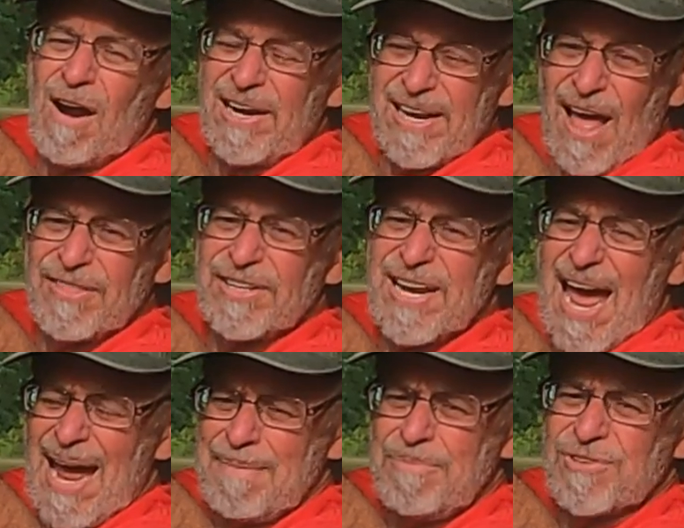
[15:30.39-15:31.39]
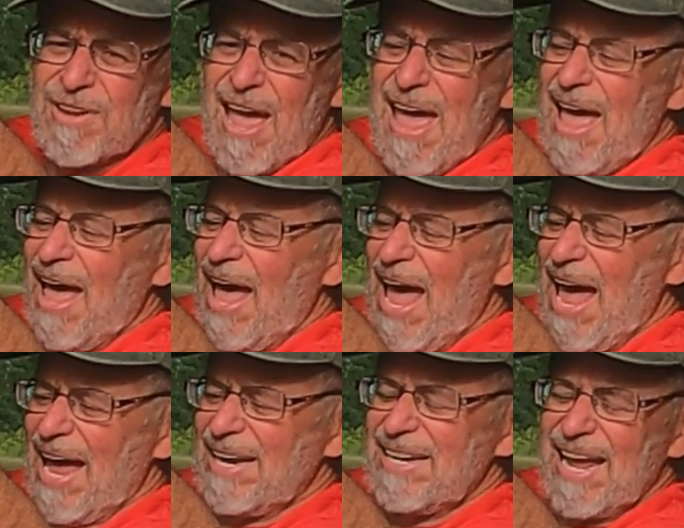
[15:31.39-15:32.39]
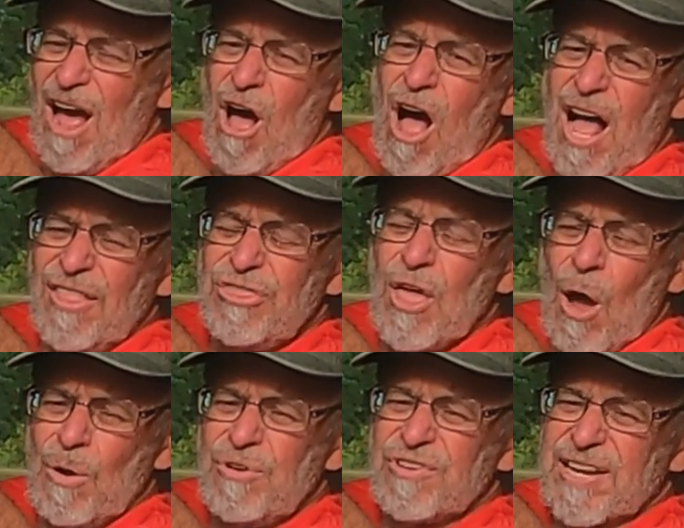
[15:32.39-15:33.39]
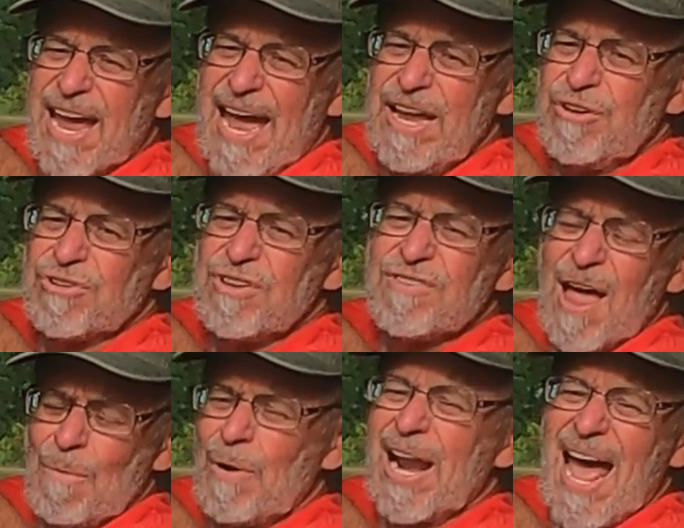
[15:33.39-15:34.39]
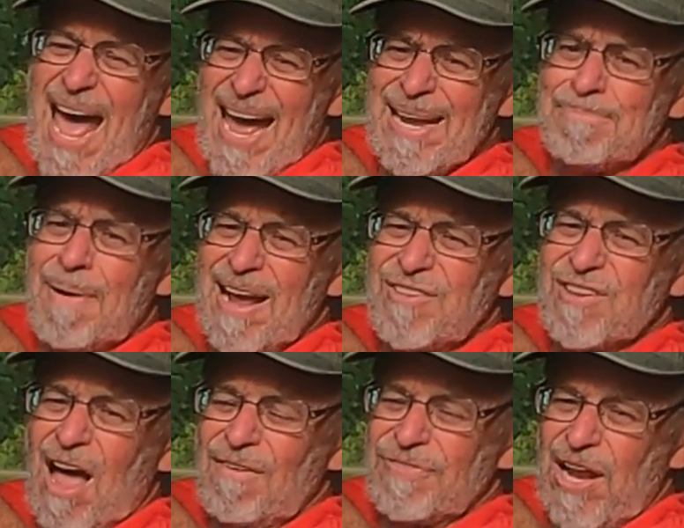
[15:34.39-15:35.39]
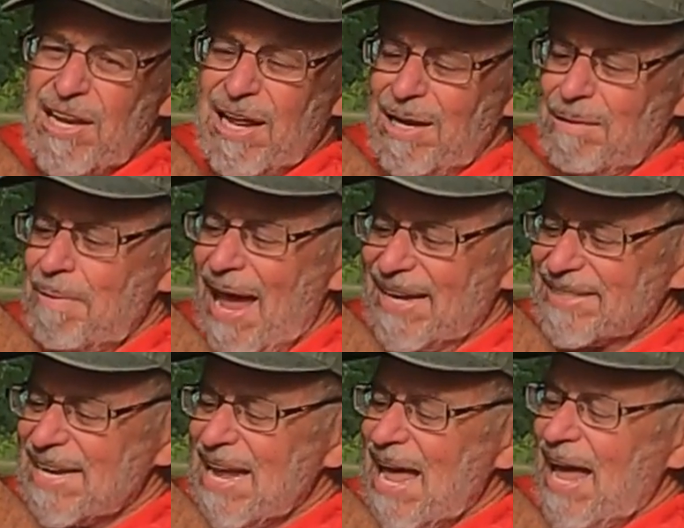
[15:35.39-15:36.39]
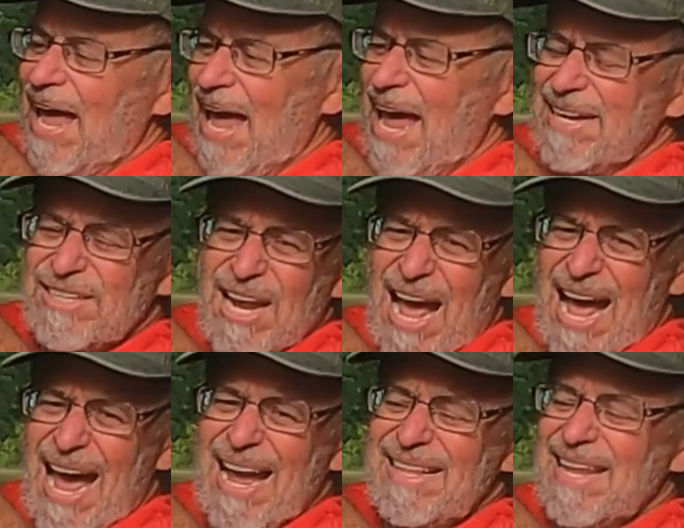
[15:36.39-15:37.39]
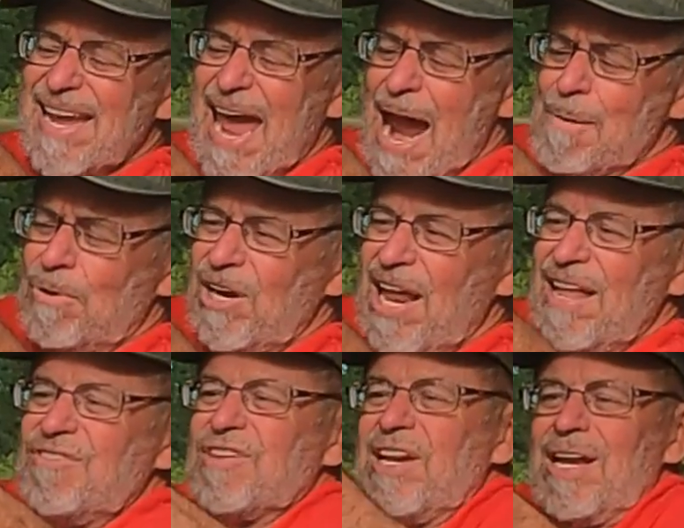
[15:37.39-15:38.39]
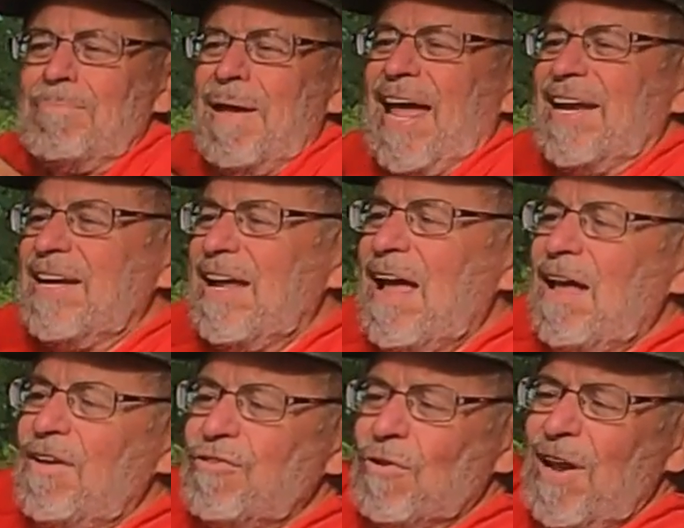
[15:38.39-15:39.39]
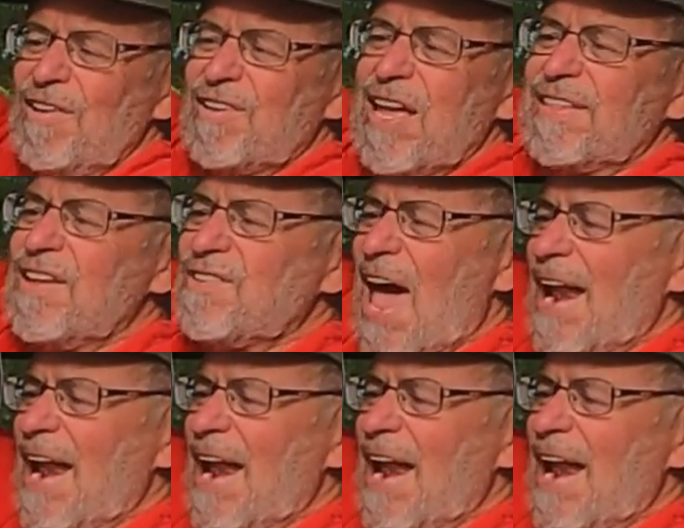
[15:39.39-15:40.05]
are at other times. And on those occasions, I want to hide myself a little bit and to hide the camera lens a little bit. So let's get this